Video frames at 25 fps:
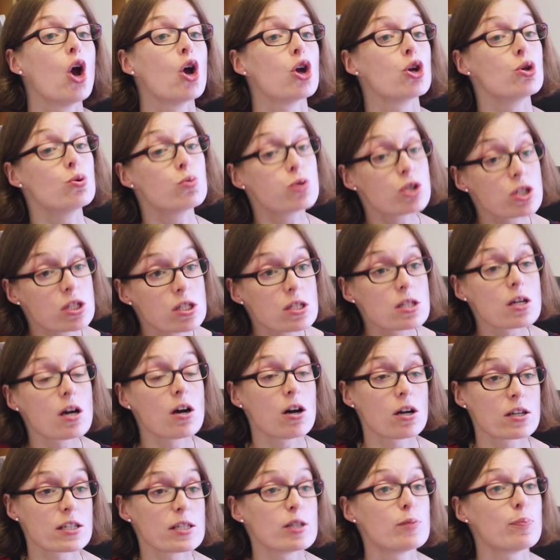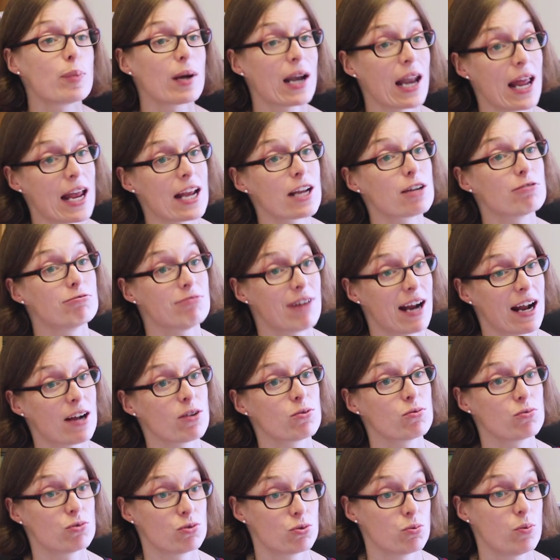who started playing
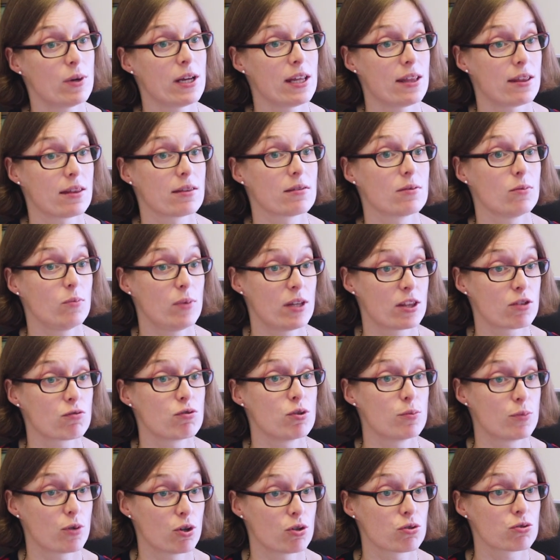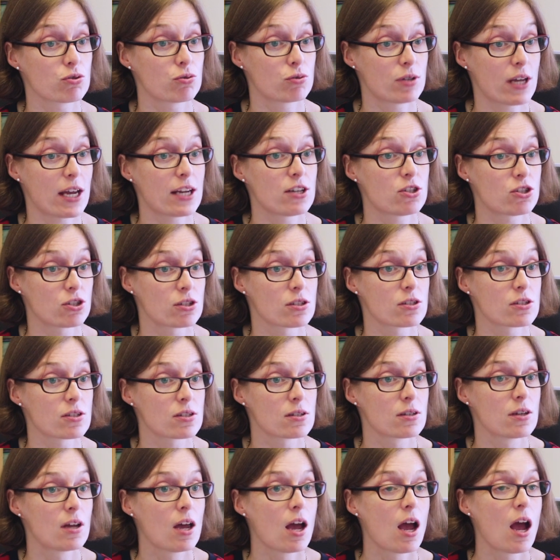around with group consultations.